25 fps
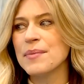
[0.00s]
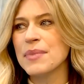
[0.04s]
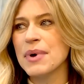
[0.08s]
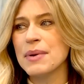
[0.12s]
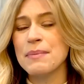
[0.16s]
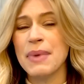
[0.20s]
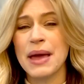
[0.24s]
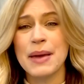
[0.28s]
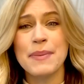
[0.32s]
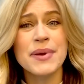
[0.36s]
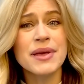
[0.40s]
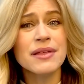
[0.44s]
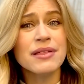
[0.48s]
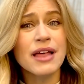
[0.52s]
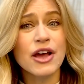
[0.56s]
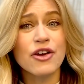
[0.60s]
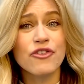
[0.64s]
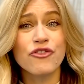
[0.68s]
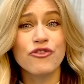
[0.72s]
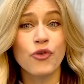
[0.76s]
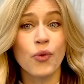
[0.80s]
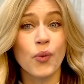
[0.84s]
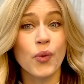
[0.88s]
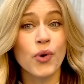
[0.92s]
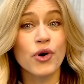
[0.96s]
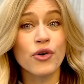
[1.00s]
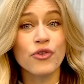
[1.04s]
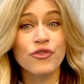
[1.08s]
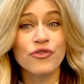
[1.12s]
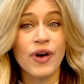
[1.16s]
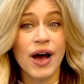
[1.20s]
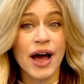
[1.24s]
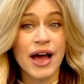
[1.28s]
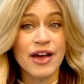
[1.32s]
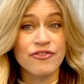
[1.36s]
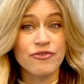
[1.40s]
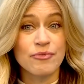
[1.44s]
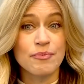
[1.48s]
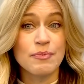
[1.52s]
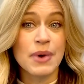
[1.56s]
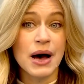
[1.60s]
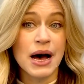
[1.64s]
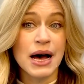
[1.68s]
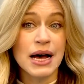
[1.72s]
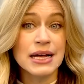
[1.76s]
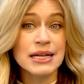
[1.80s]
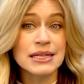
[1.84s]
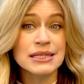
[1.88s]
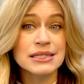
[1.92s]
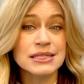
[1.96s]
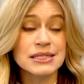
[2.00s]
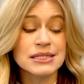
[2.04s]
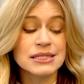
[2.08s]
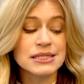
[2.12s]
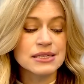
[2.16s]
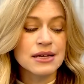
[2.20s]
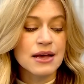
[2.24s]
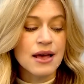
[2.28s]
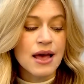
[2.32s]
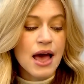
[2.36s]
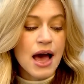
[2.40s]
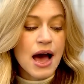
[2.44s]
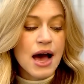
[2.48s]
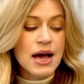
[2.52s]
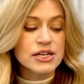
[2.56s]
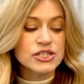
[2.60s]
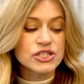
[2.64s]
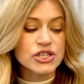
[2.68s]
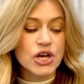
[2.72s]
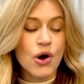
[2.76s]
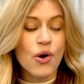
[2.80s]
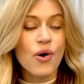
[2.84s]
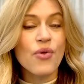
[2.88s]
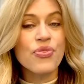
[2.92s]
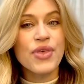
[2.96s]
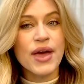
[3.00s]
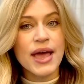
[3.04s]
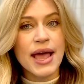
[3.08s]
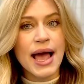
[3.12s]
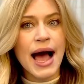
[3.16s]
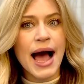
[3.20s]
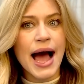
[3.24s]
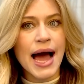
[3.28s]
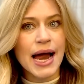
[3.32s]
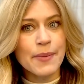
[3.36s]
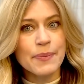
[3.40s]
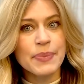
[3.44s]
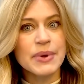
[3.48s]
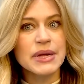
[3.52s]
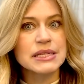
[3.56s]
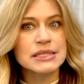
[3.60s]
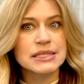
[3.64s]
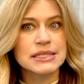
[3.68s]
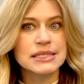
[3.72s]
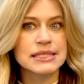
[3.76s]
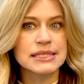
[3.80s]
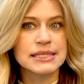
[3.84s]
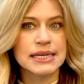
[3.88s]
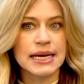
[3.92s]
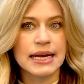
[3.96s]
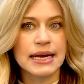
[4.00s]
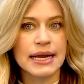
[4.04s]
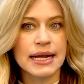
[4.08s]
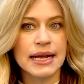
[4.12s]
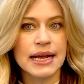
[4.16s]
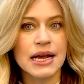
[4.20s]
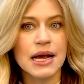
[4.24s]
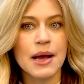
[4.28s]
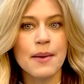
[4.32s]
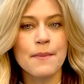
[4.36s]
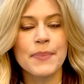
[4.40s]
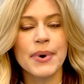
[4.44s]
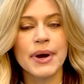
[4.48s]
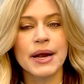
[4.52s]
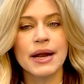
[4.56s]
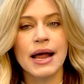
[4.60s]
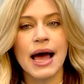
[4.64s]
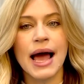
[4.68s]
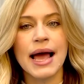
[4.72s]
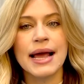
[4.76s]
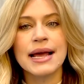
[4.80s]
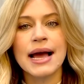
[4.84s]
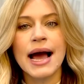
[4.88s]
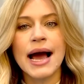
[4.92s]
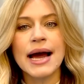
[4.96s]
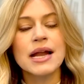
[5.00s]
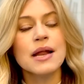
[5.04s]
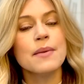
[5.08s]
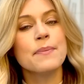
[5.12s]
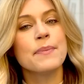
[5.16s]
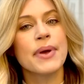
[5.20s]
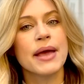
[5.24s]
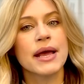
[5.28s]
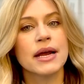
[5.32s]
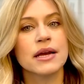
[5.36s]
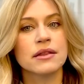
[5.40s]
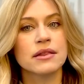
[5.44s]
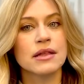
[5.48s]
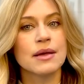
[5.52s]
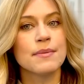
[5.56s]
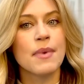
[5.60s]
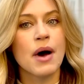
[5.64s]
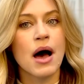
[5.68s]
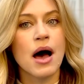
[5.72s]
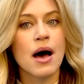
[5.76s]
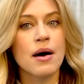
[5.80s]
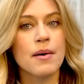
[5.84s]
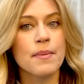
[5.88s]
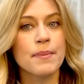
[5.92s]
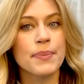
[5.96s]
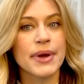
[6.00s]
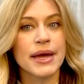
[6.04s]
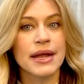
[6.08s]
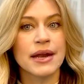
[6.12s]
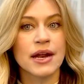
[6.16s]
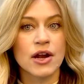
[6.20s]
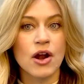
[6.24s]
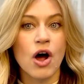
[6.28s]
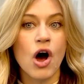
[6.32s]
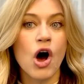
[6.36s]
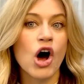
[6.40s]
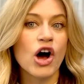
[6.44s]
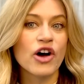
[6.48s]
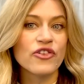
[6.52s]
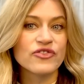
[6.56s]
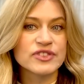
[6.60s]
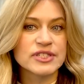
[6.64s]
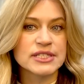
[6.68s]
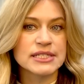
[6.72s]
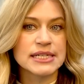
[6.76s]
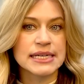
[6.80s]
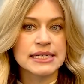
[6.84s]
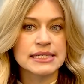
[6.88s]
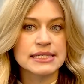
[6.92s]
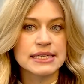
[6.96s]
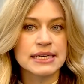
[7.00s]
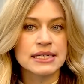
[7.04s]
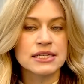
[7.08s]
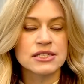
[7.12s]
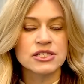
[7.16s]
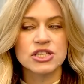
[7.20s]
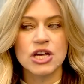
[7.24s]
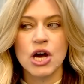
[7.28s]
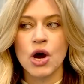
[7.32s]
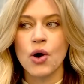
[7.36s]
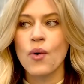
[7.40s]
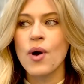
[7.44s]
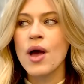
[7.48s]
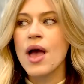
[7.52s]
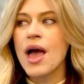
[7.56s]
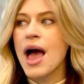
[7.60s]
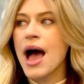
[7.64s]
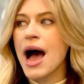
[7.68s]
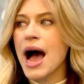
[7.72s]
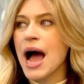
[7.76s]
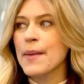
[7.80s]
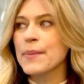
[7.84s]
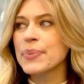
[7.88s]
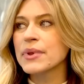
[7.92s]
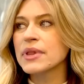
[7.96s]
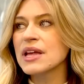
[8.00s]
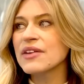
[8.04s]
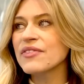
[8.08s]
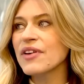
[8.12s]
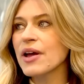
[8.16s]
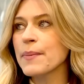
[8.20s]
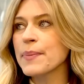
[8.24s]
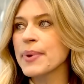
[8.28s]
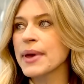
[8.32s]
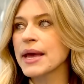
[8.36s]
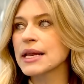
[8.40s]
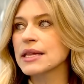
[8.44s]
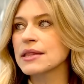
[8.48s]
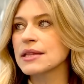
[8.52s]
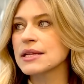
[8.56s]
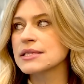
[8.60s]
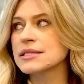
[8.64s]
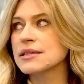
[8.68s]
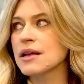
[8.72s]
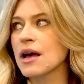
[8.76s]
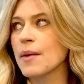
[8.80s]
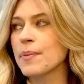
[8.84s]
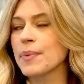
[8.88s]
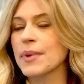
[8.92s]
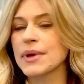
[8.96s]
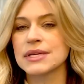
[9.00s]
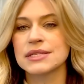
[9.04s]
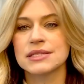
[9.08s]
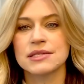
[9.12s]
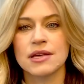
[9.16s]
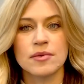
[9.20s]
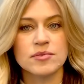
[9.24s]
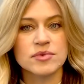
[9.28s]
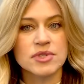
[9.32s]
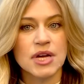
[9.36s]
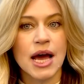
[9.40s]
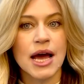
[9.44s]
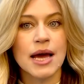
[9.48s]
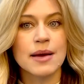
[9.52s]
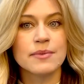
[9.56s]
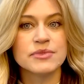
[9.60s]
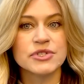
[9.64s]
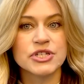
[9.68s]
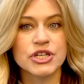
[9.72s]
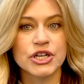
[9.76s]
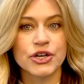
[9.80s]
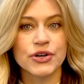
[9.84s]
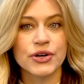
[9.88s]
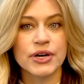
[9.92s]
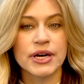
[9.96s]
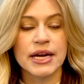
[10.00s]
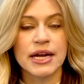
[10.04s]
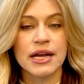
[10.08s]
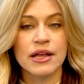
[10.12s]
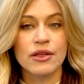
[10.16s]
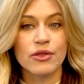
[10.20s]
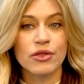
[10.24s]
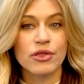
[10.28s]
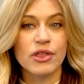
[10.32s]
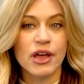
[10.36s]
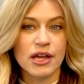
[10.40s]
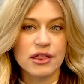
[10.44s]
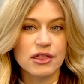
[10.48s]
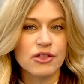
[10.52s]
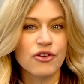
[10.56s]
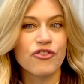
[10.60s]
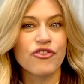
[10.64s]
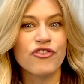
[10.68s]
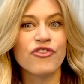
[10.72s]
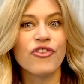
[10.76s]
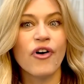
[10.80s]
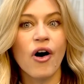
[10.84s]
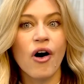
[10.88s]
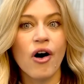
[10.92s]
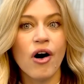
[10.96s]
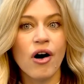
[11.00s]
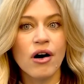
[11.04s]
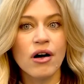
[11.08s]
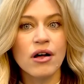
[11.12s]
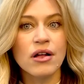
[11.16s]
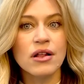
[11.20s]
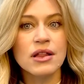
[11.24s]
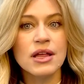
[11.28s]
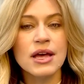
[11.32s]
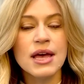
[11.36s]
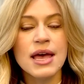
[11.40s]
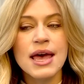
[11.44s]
maybe like 4 or 5 months. So they had been sitting, but I kind of picked them up in an off season. So I believe I picked these up like sometime during like the fall.